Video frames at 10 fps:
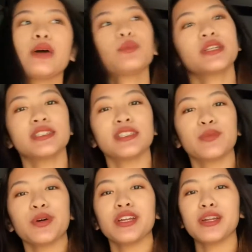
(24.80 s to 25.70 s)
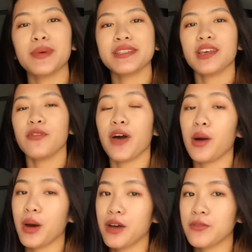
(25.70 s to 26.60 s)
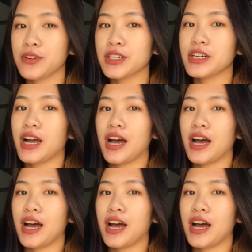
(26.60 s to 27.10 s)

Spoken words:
pretty disappointed in myself. However,